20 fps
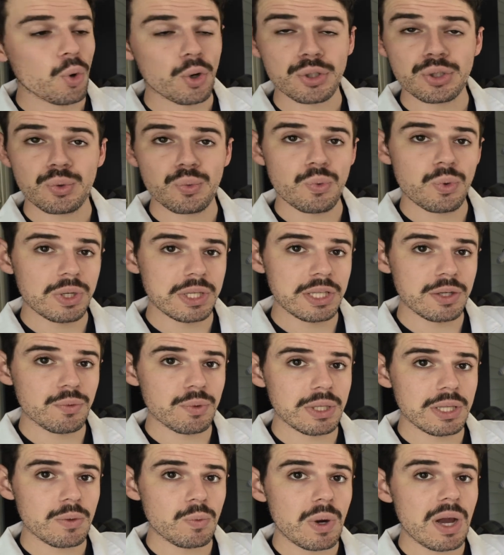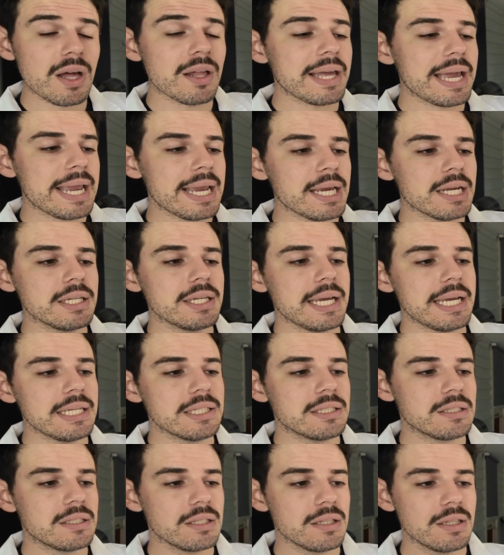works really, really well, and
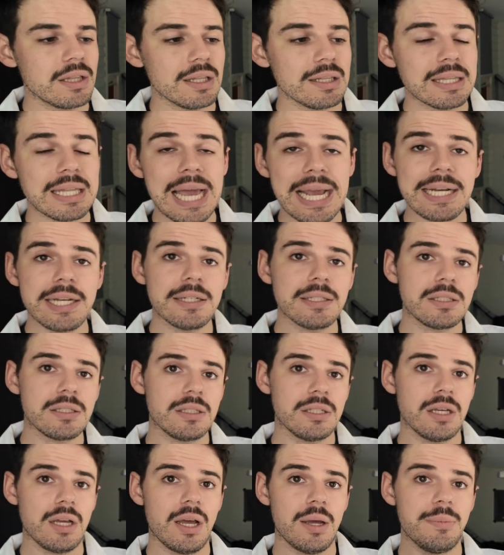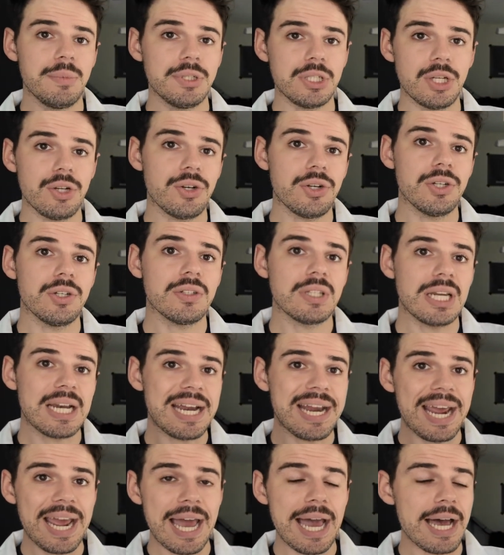it's the lightest uh, material that
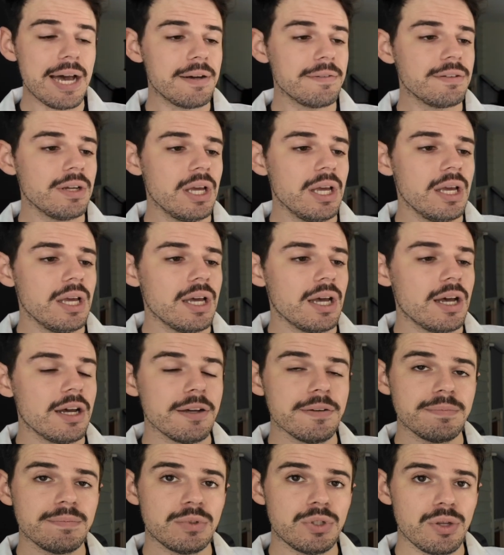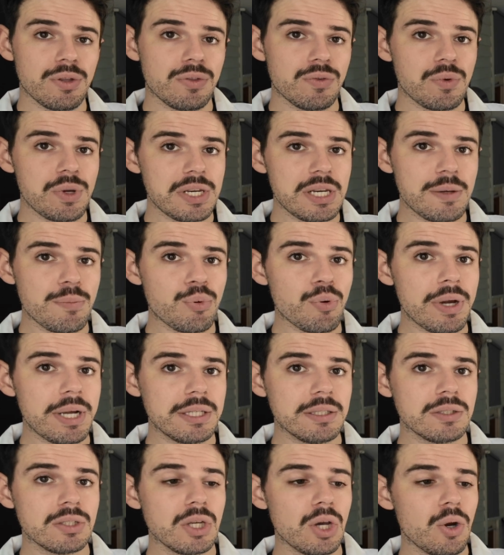I have uh, to three D
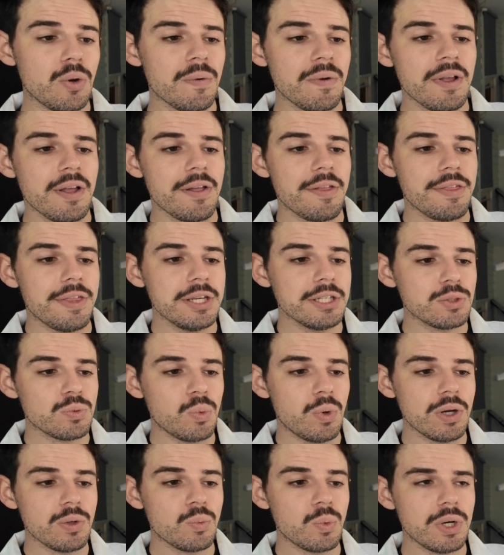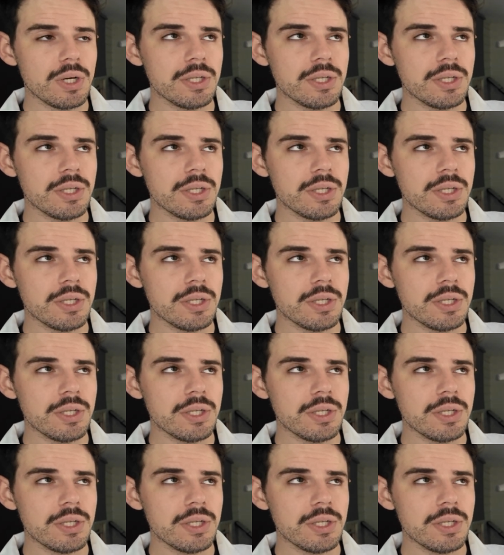print. So this one